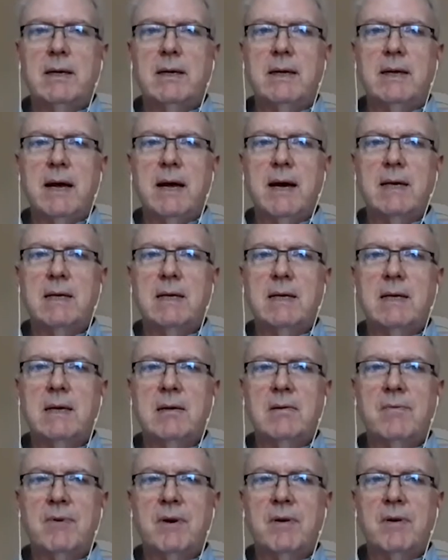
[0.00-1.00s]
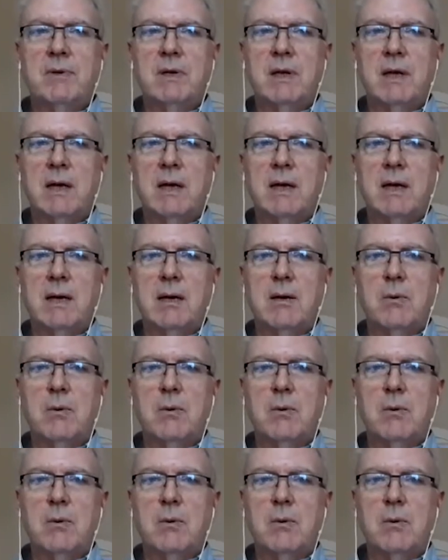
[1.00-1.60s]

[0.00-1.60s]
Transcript: in 1950